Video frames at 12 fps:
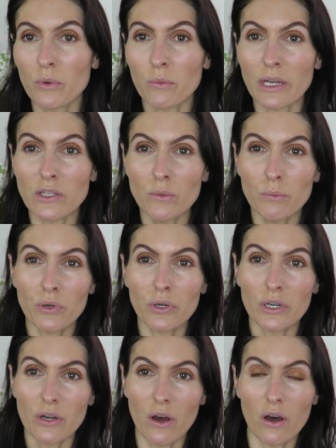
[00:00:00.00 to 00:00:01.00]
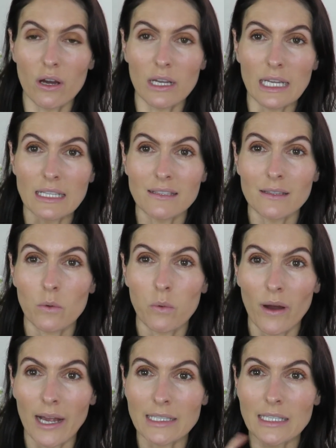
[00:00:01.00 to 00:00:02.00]
but when you put it on, it's
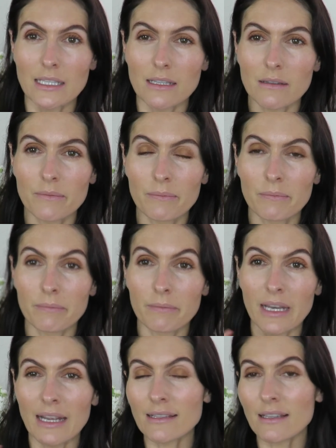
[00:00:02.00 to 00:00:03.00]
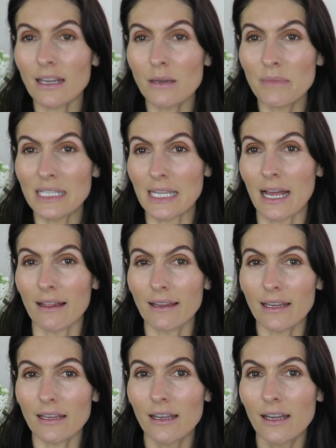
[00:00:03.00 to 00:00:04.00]
quite, has like a
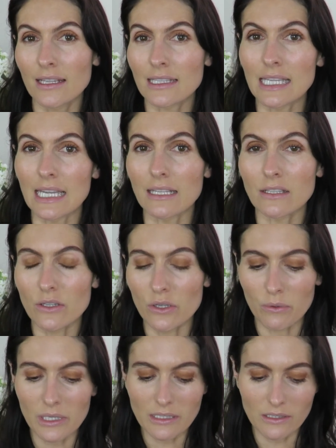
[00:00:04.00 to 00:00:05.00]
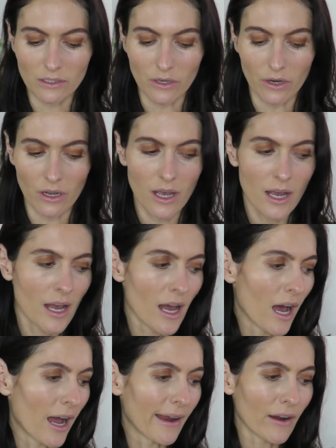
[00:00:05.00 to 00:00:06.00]
metallic tint to it. So
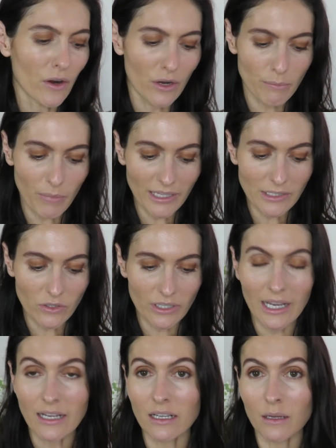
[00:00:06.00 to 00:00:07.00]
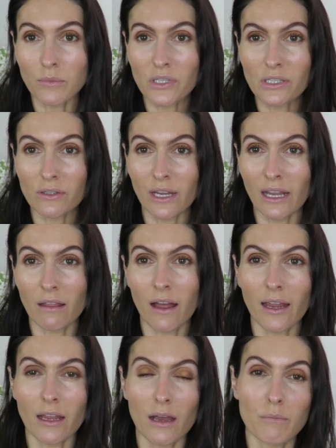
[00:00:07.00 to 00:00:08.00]
I hope I don't end up just looking
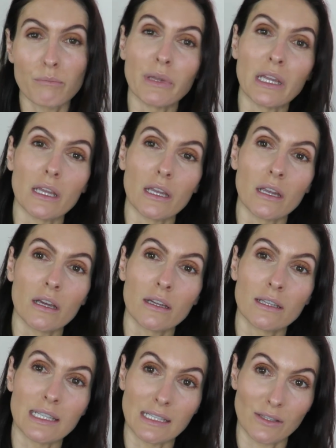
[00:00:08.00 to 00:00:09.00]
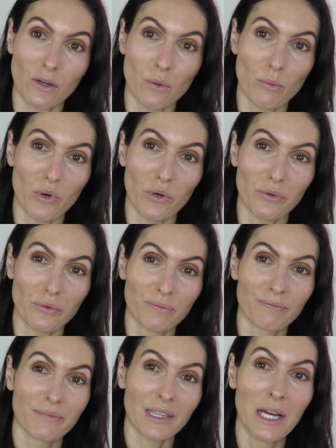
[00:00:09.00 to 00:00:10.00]
like a big disco ball
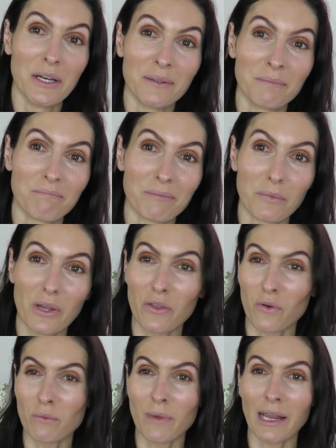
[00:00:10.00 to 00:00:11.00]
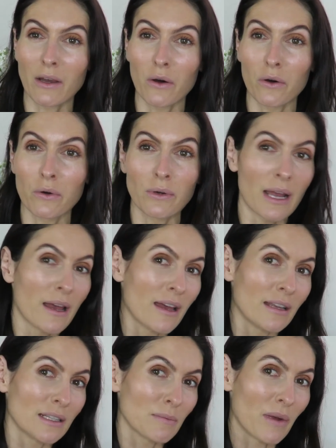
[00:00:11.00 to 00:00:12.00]
with all my gold
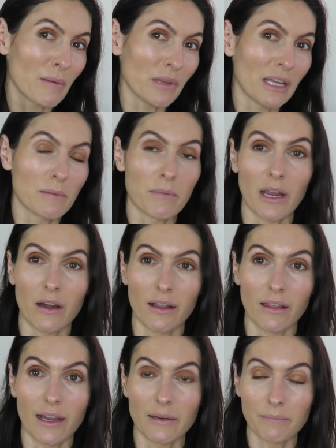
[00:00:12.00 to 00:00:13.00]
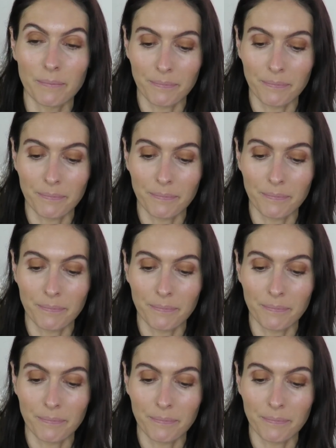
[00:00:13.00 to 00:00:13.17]
and my bling and my highlight.